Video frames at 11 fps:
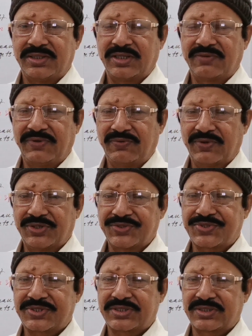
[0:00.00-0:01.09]
Dear
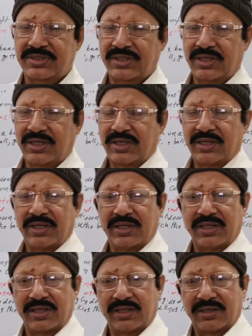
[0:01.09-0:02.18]
viewers,
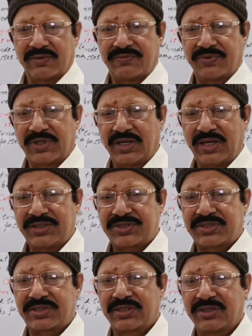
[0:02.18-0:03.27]
for the
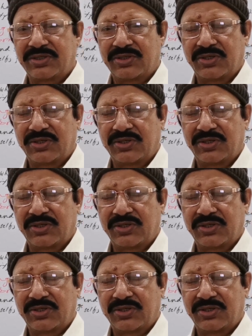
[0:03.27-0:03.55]
last